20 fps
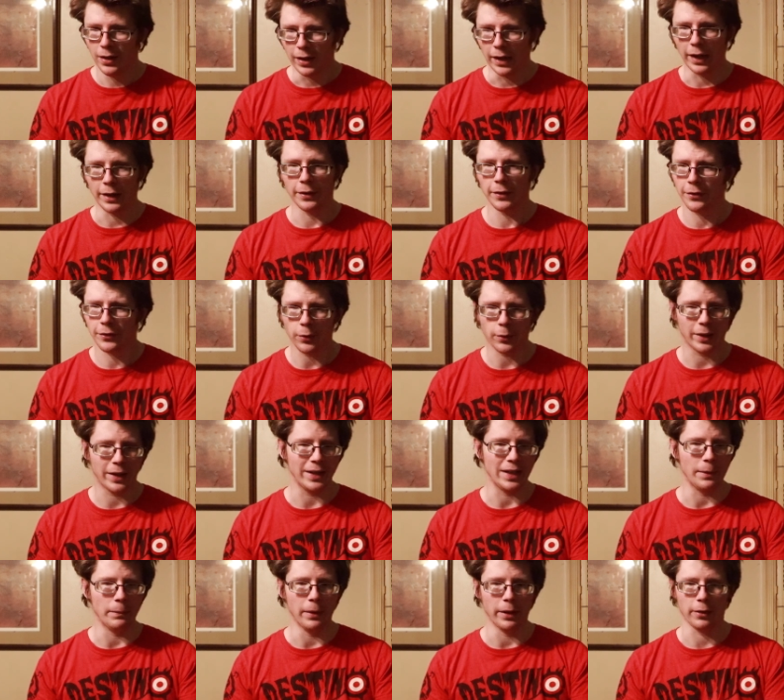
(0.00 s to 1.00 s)
And you just don't get
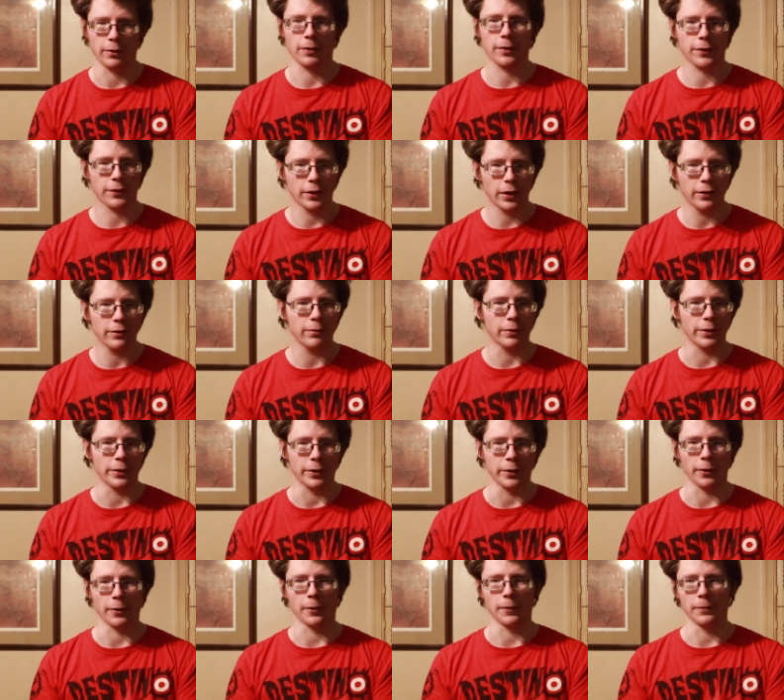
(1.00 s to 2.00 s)
any better at stuff when
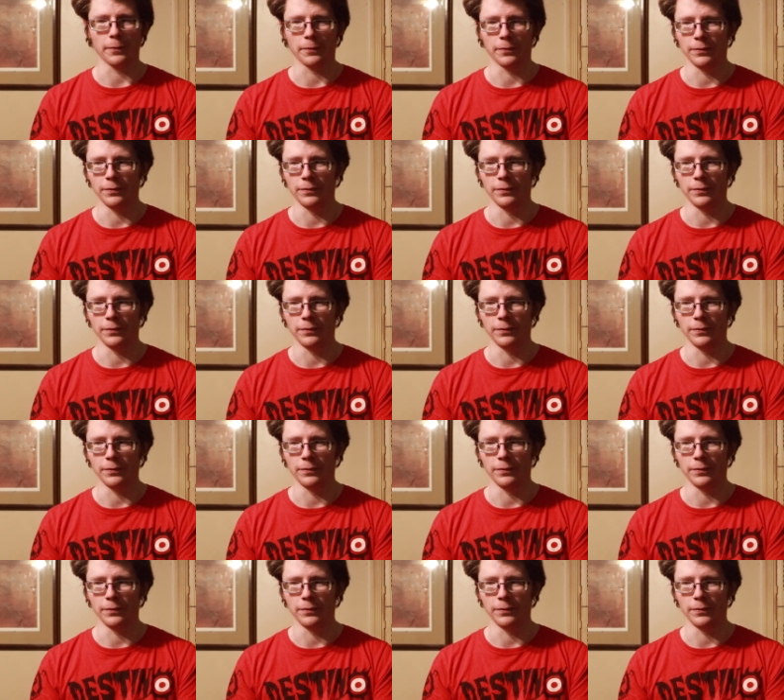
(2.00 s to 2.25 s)
you're